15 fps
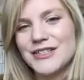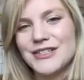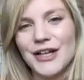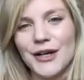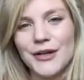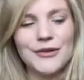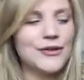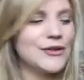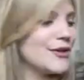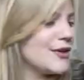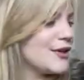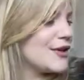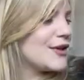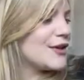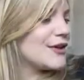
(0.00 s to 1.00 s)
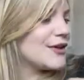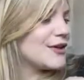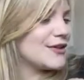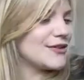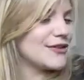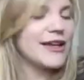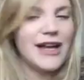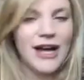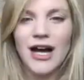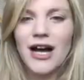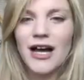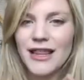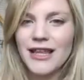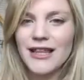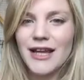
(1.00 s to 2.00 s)
So yeah,
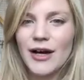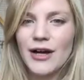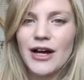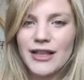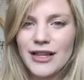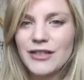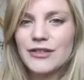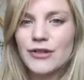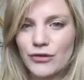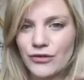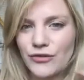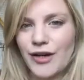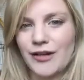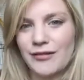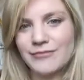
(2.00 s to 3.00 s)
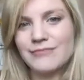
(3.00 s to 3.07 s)
I think that, I think soldering.